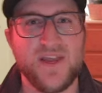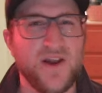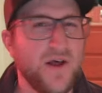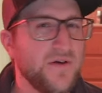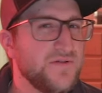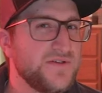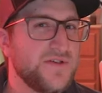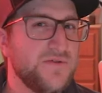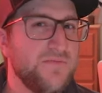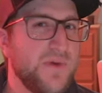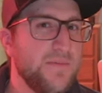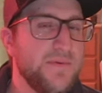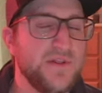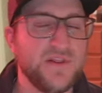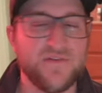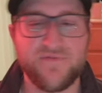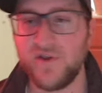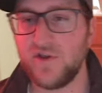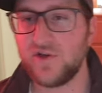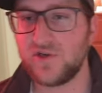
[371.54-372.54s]
And also maybe in
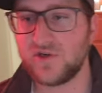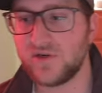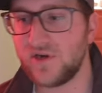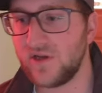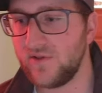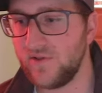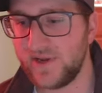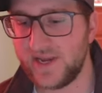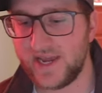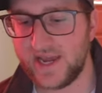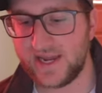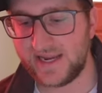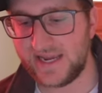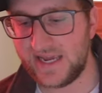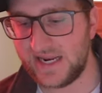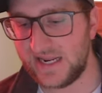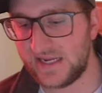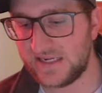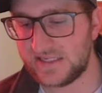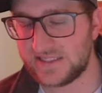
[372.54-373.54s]
the future, I'll look at
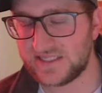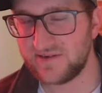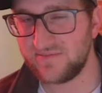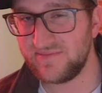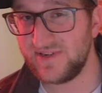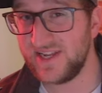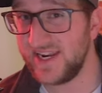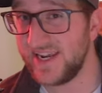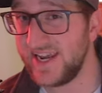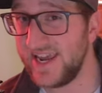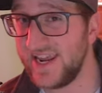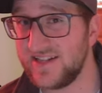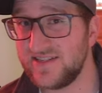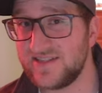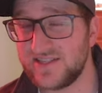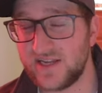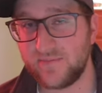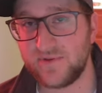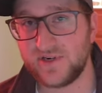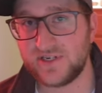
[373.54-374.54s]
getting some dedicated
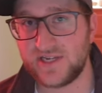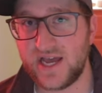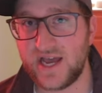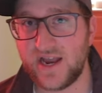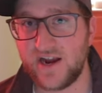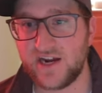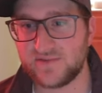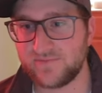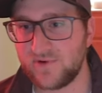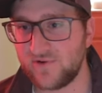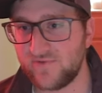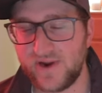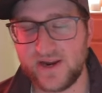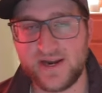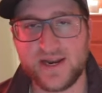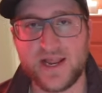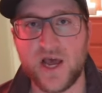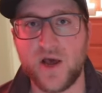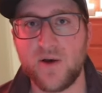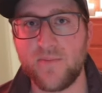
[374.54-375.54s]
summer tires, but right
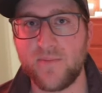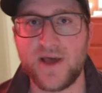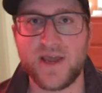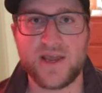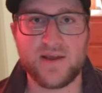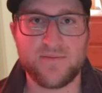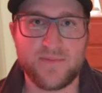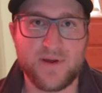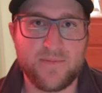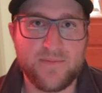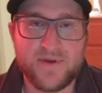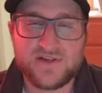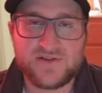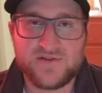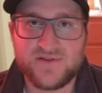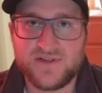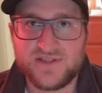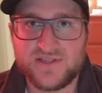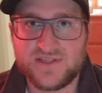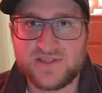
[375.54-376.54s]
now my
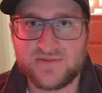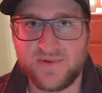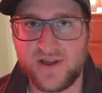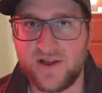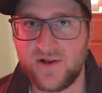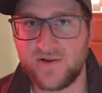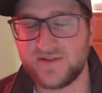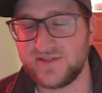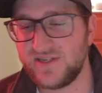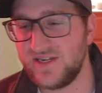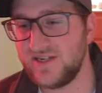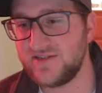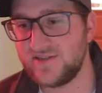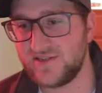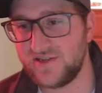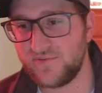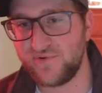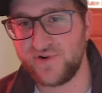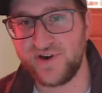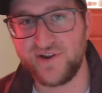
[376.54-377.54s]
Michelins, my all
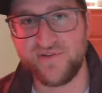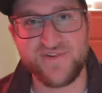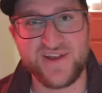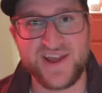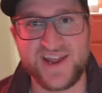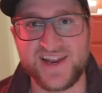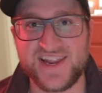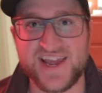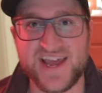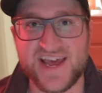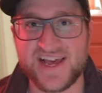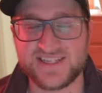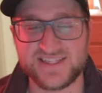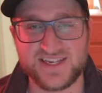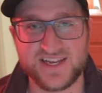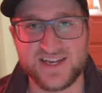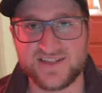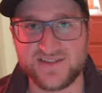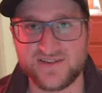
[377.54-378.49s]
seasons are pretty fantastic.